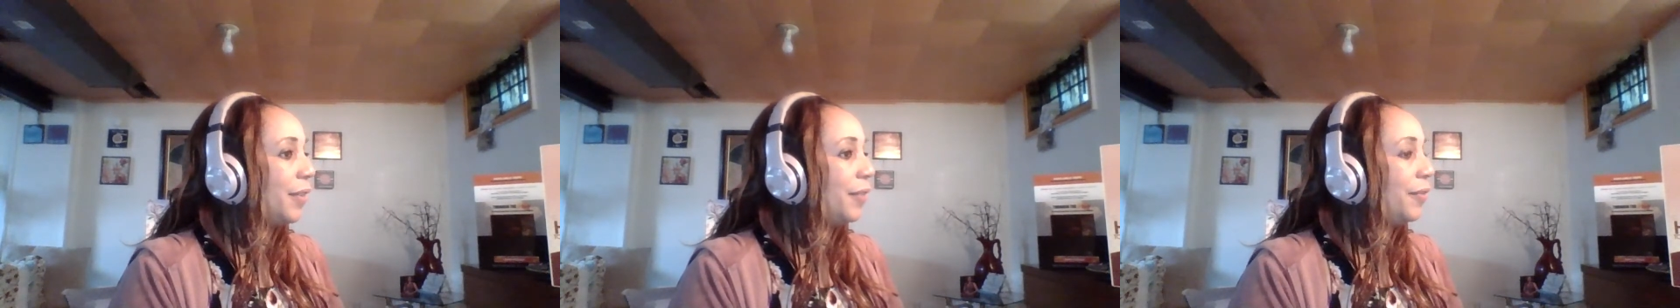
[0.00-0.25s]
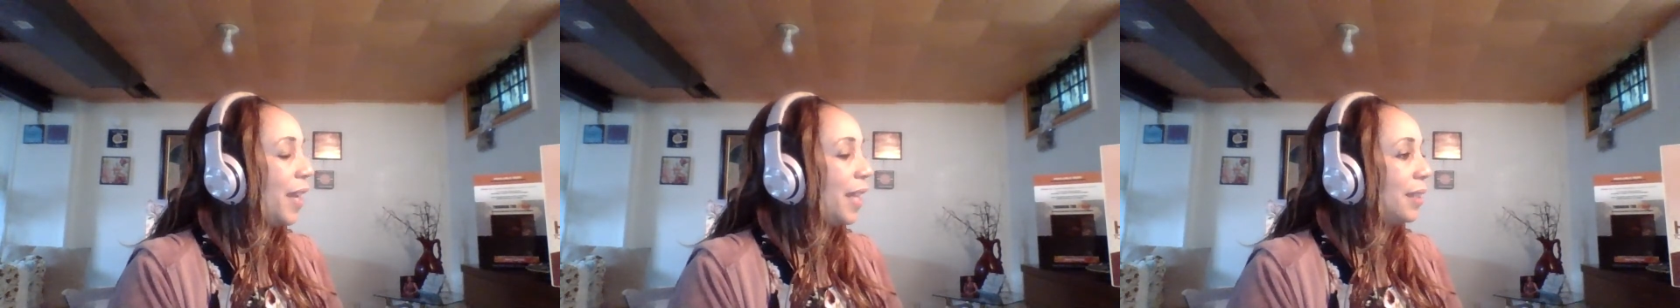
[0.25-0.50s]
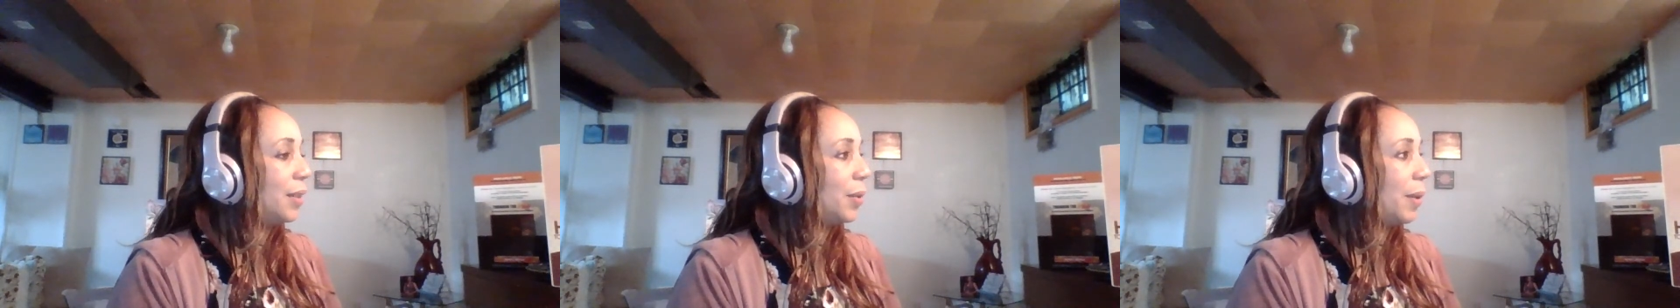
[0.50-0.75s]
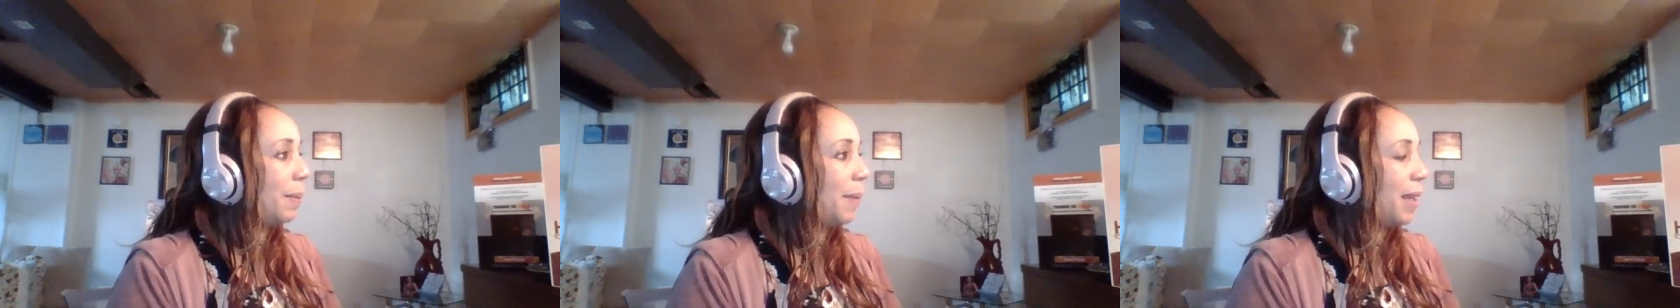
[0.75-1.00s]
It never
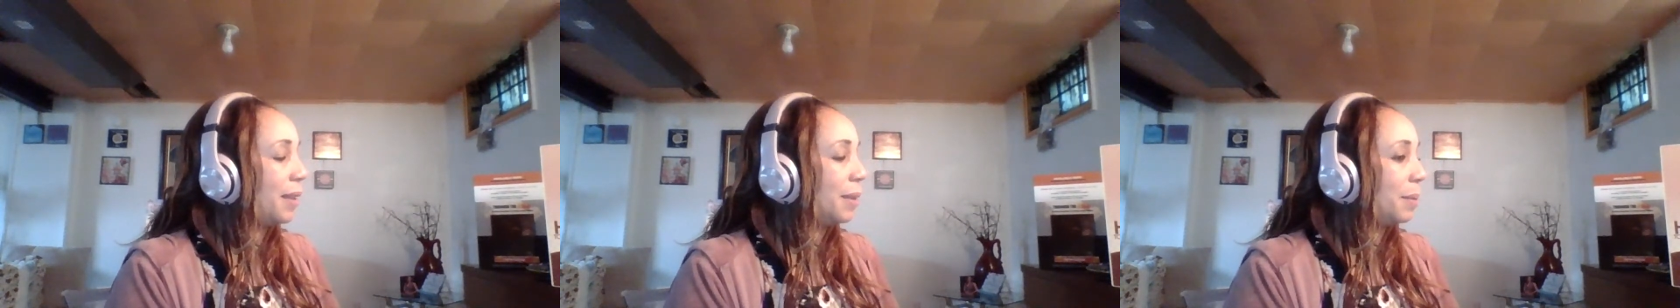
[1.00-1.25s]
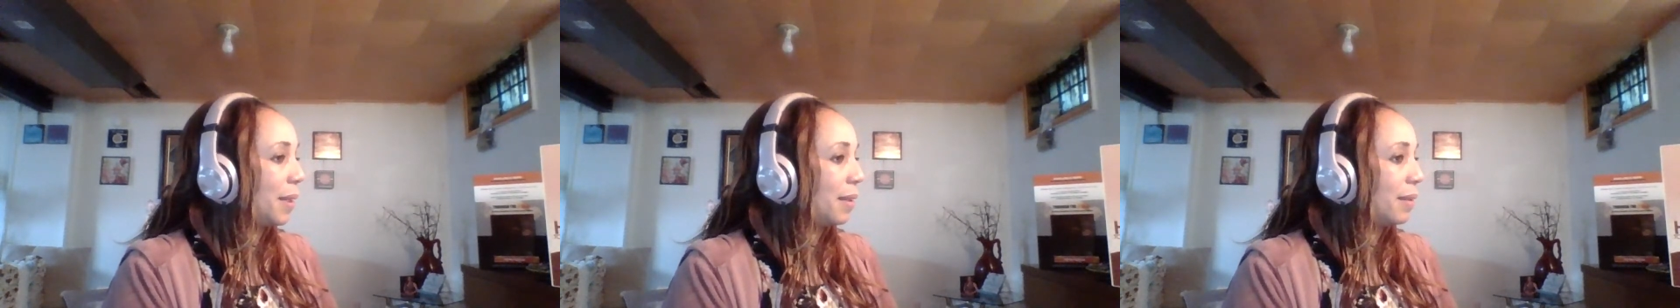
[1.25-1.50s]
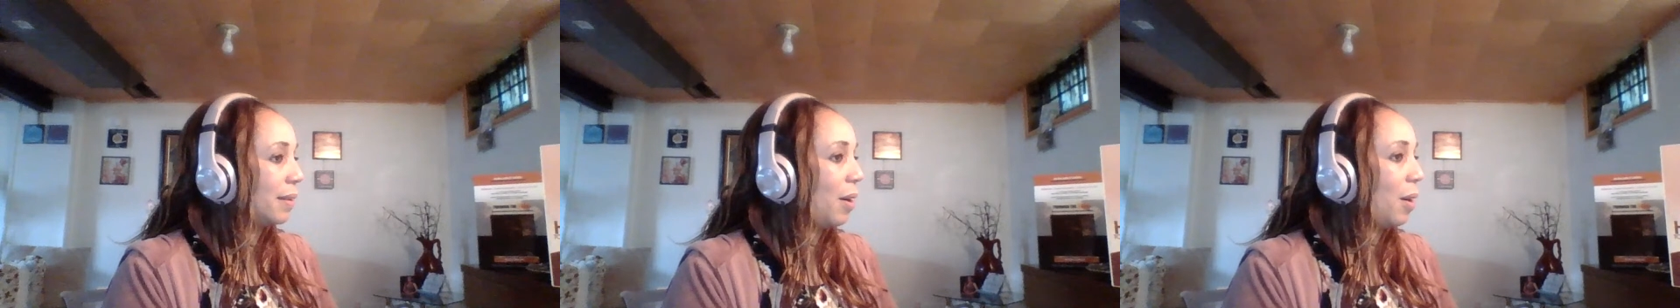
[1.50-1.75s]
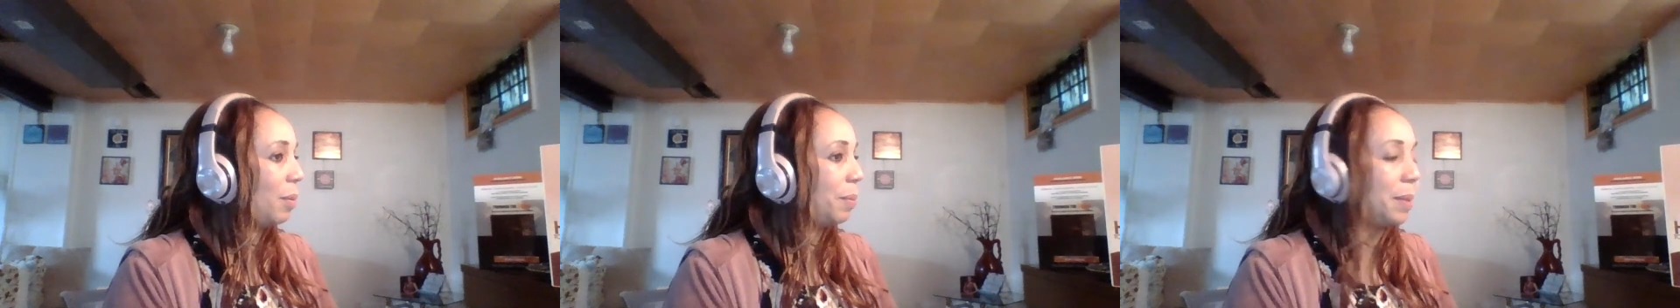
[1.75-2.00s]
failed to
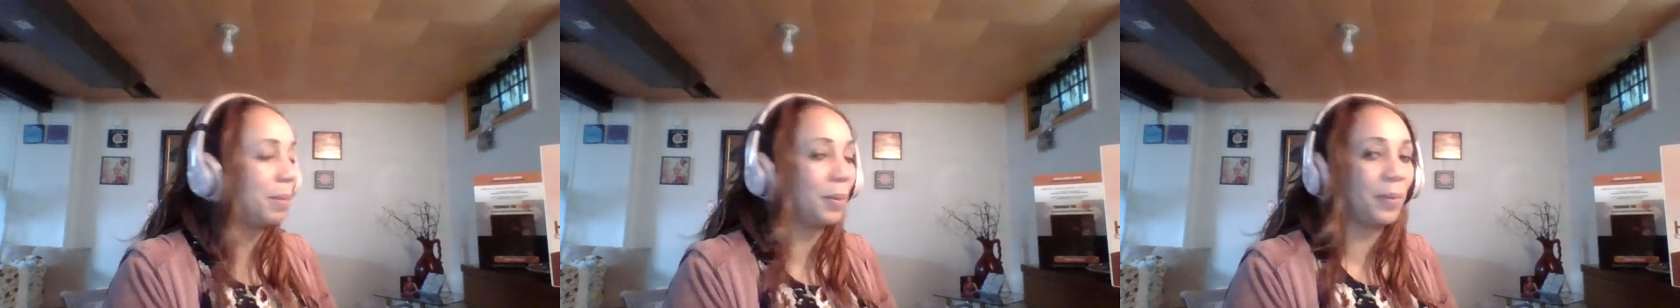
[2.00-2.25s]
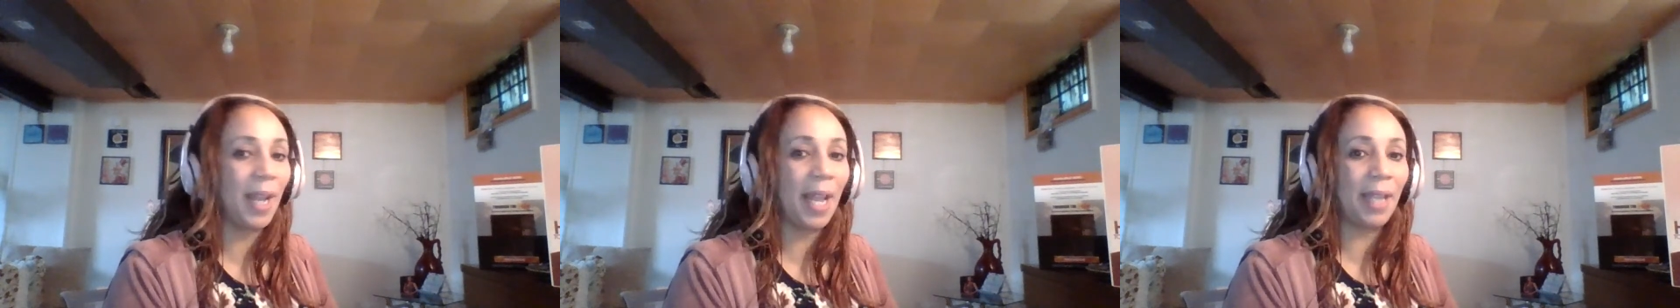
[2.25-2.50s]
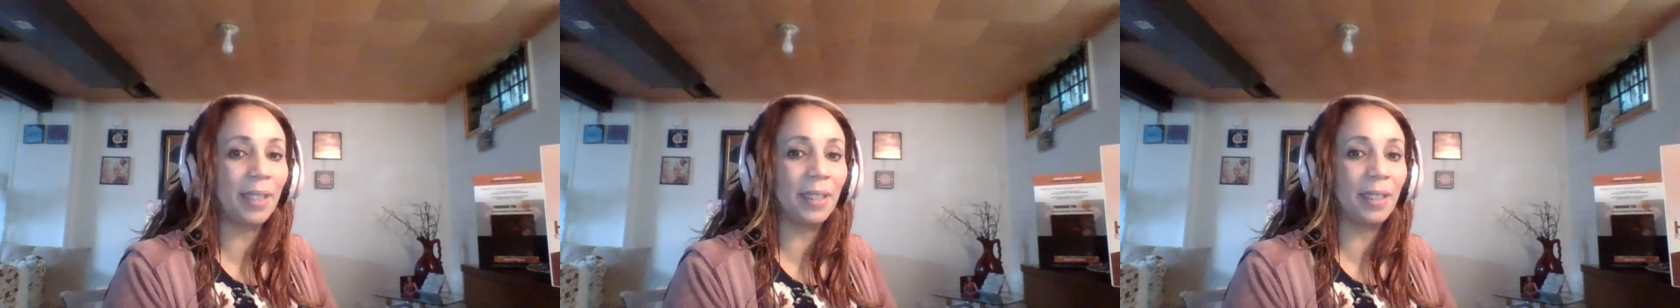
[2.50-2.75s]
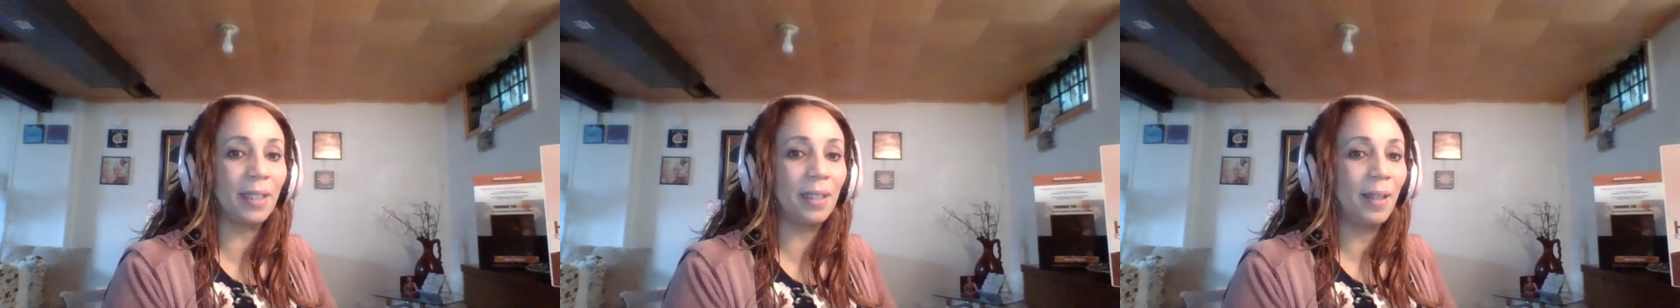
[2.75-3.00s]
amaze me how people
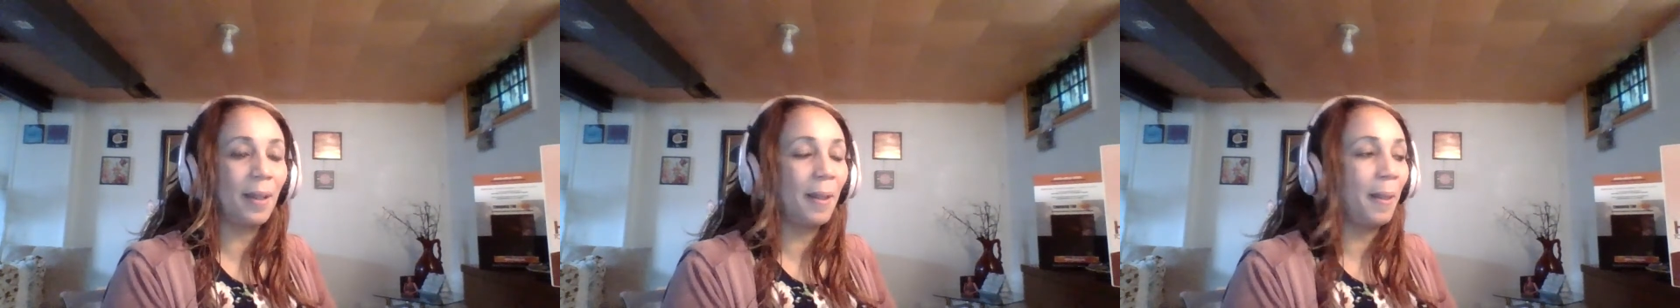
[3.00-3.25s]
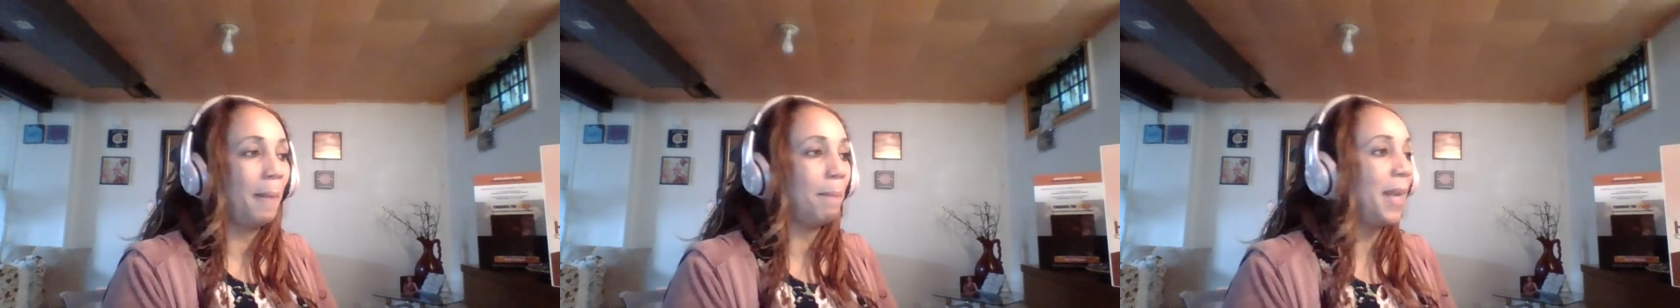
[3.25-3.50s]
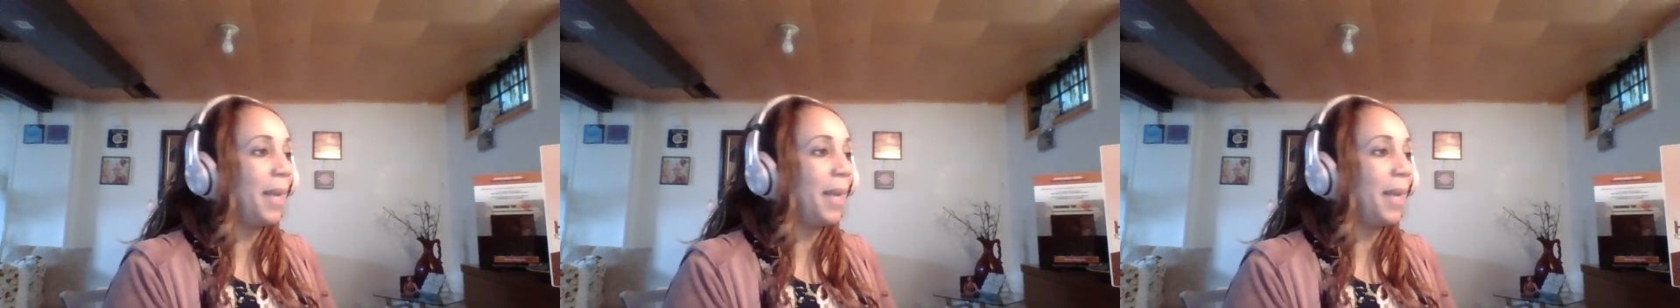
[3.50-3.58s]
reacted.